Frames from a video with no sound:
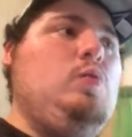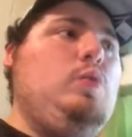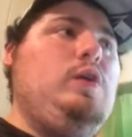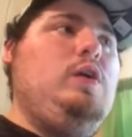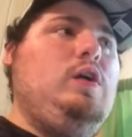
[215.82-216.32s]

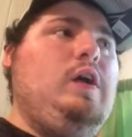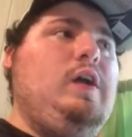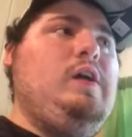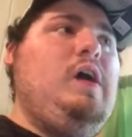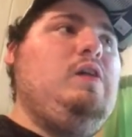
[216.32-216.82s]
We
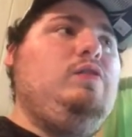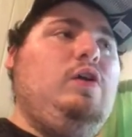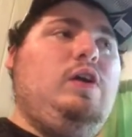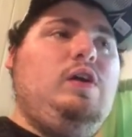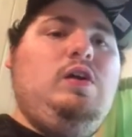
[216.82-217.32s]
and I was
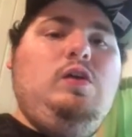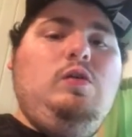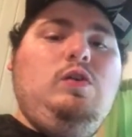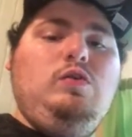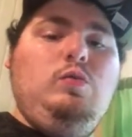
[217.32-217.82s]
like,
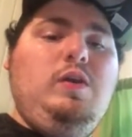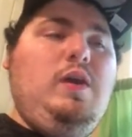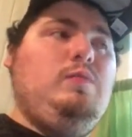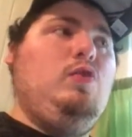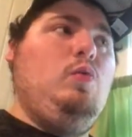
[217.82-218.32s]
because we
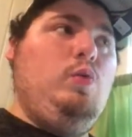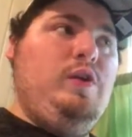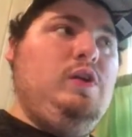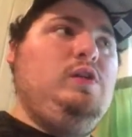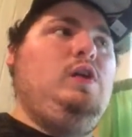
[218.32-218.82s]
kept on
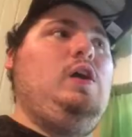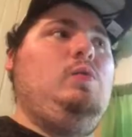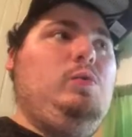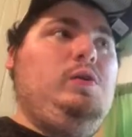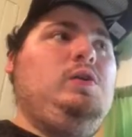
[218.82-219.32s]
winning
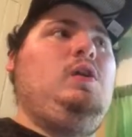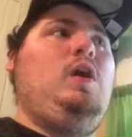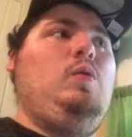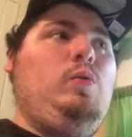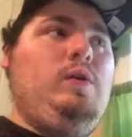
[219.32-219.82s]
and winning
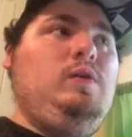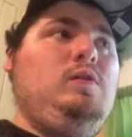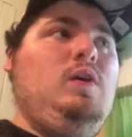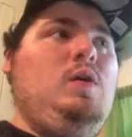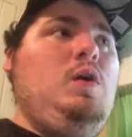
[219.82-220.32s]
and winning.